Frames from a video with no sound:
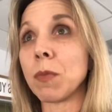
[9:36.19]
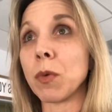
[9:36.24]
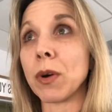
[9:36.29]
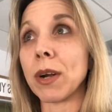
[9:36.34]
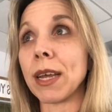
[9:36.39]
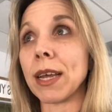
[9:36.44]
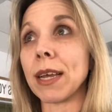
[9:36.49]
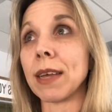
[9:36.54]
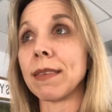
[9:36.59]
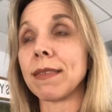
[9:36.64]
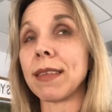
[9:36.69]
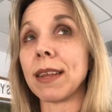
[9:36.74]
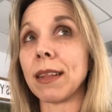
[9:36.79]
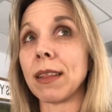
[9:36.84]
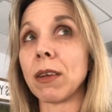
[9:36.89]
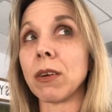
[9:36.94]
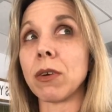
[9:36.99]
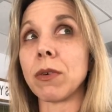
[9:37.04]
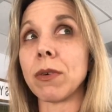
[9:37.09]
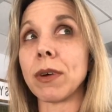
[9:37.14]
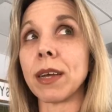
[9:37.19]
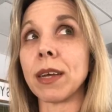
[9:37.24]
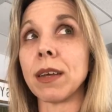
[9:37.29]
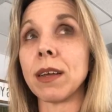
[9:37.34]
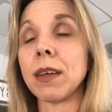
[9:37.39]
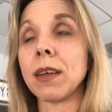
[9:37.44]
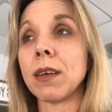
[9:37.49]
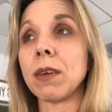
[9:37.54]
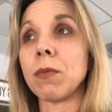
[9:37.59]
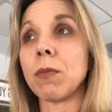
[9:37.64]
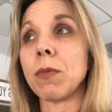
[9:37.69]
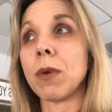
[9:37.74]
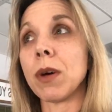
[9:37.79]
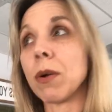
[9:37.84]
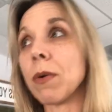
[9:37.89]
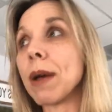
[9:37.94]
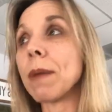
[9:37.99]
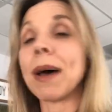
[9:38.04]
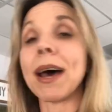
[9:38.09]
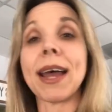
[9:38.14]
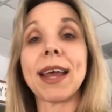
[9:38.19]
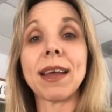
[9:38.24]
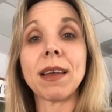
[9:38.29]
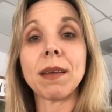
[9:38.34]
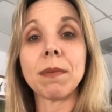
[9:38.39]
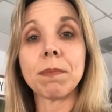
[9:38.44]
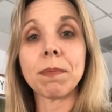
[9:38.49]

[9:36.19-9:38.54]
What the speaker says: morning sitting there going, what do I buy?